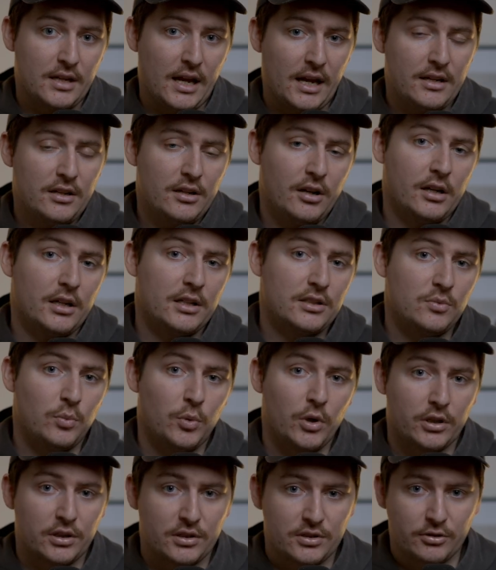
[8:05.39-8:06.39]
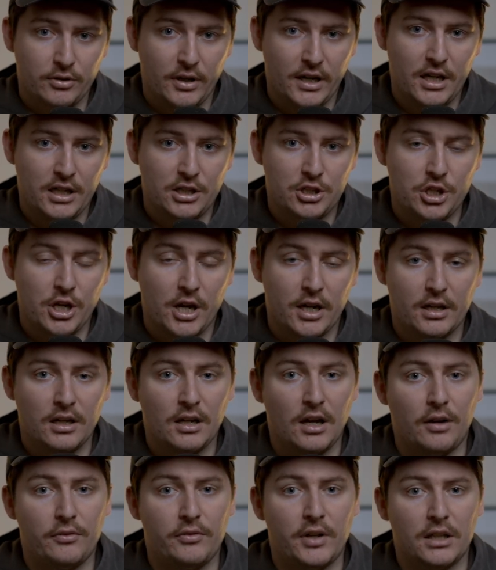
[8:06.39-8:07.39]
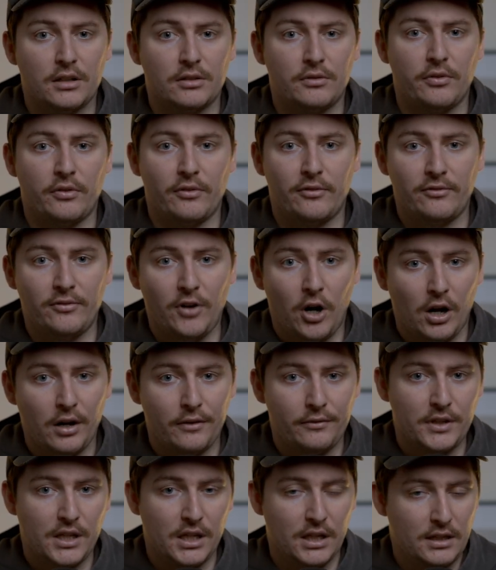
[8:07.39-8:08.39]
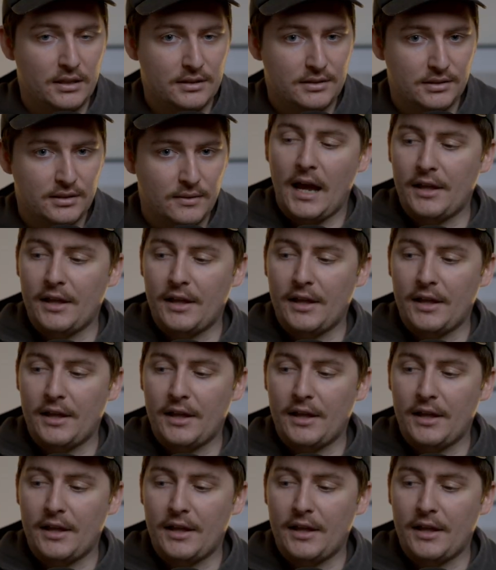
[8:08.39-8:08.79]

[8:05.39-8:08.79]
NDIS worker screening check are valid for 5 years,